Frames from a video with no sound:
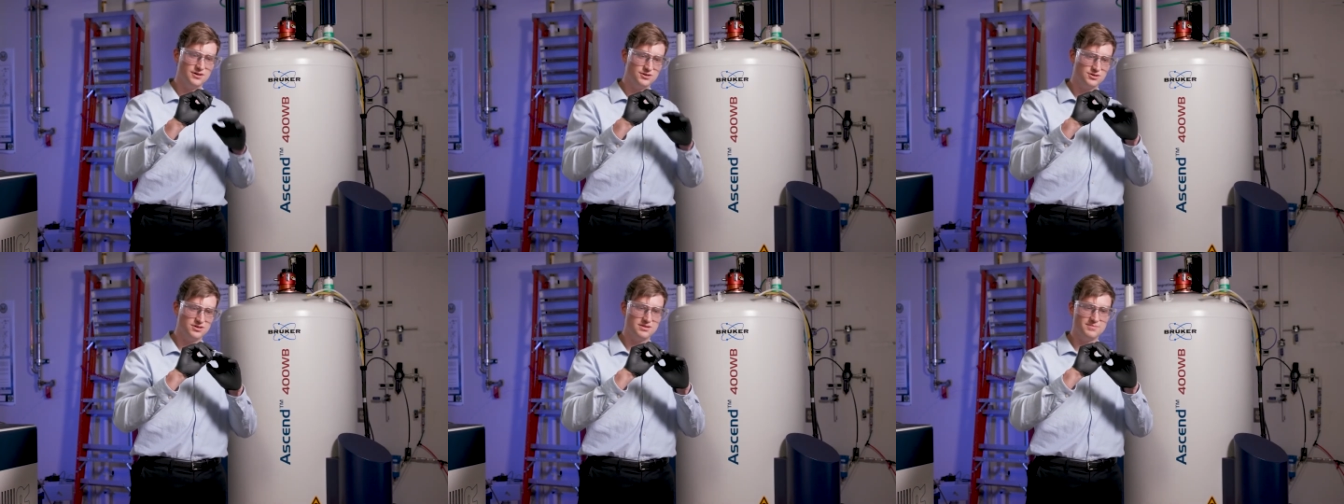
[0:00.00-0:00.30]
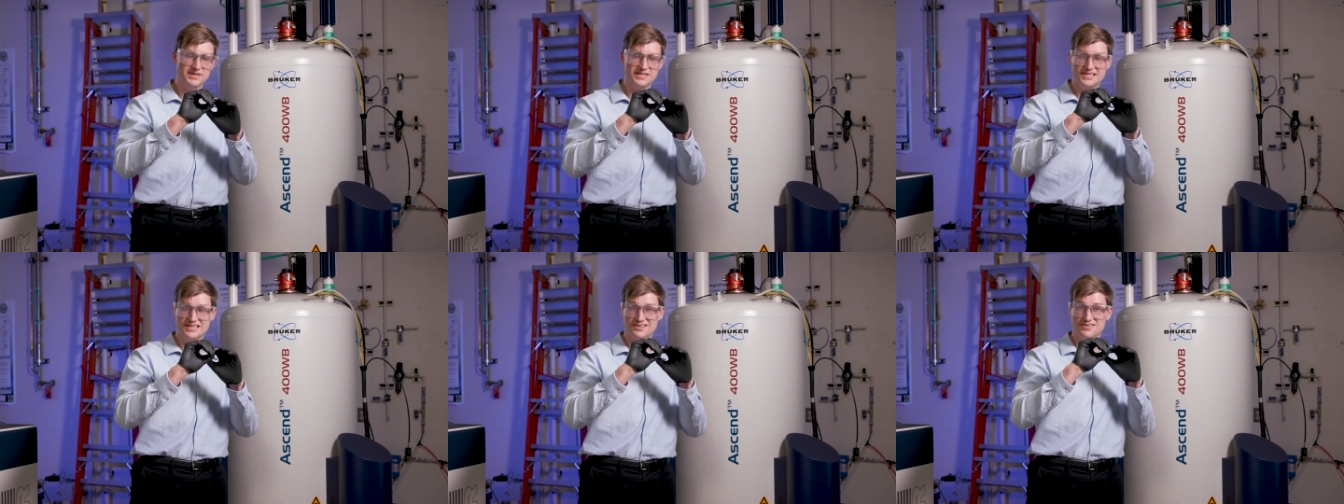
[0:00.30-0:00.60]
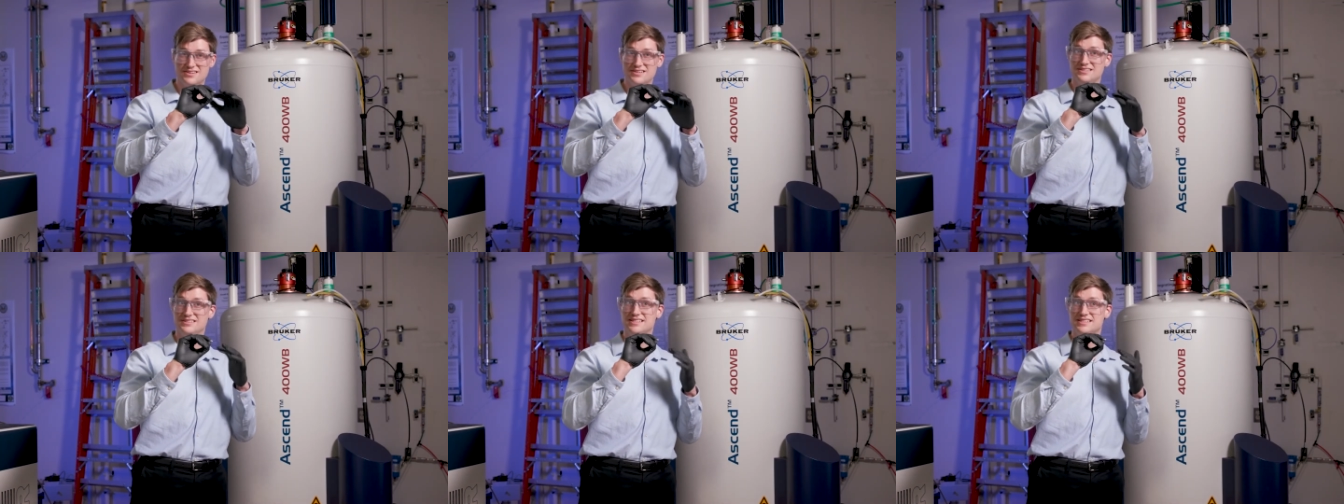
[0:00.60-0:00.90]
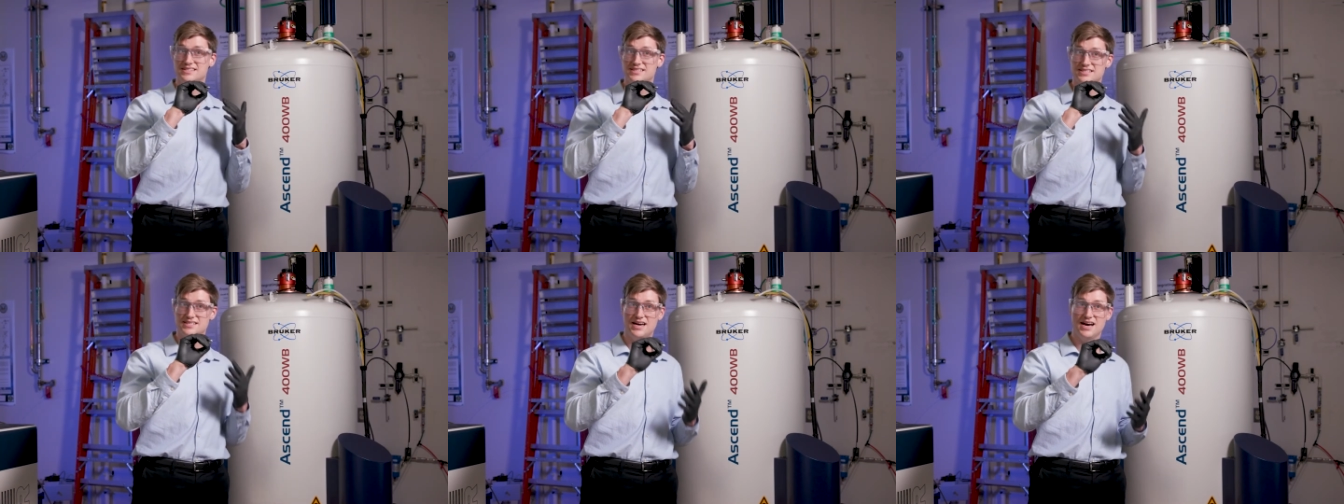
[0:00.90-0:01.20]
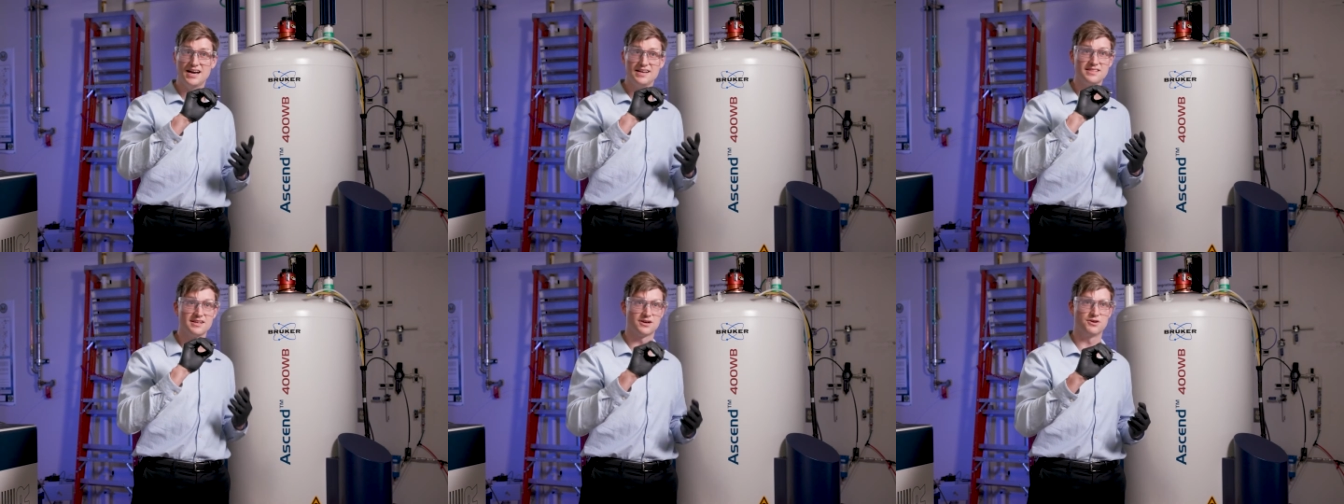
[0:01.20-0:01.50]
to the material
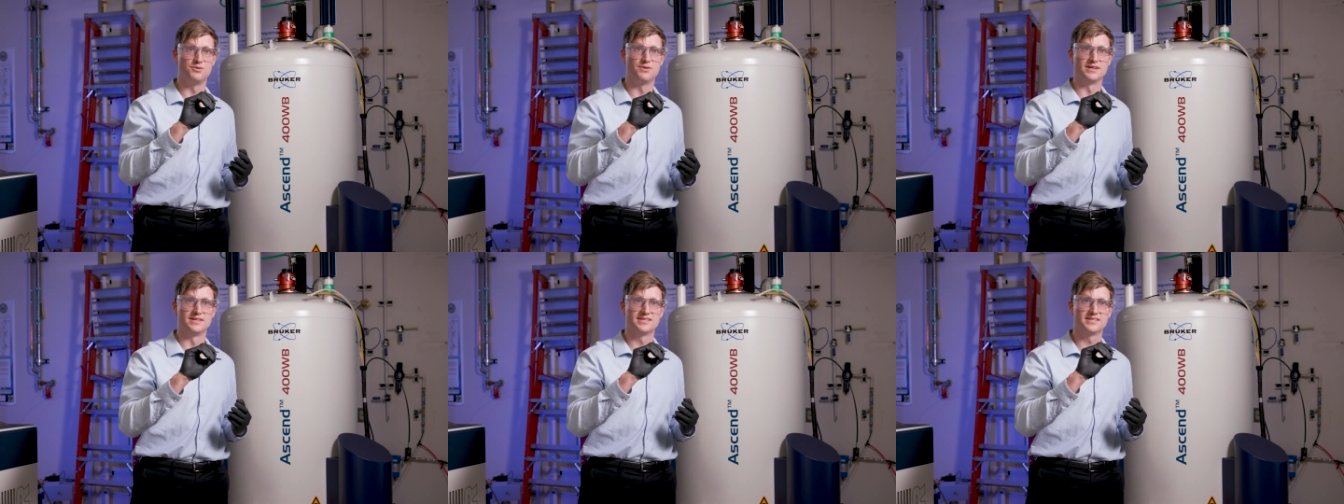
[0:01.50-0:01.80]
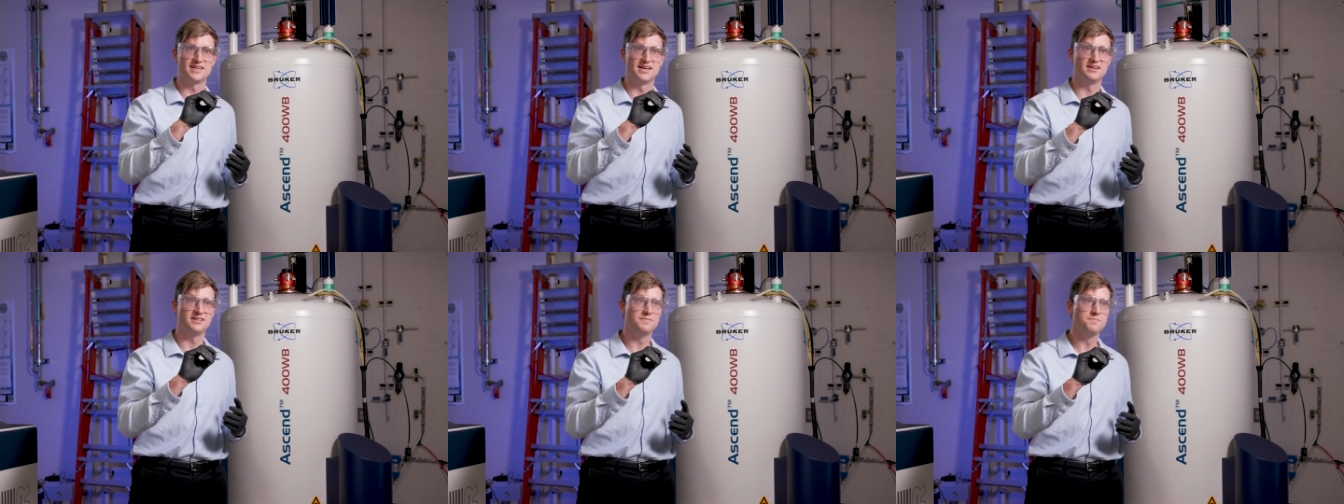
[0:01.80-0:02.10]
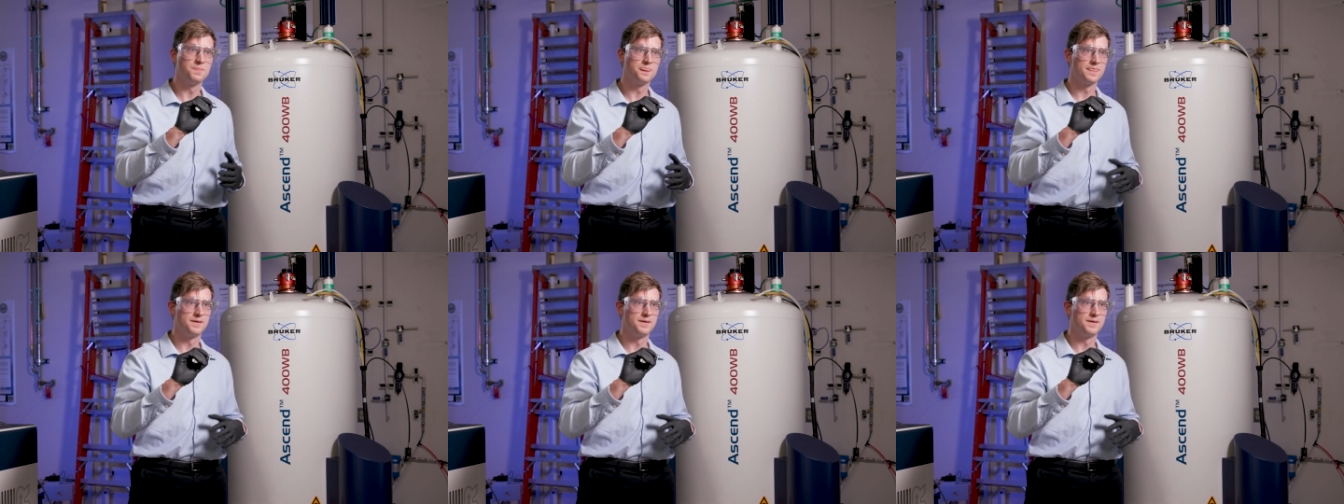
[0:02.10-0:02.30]
inside the coin cell.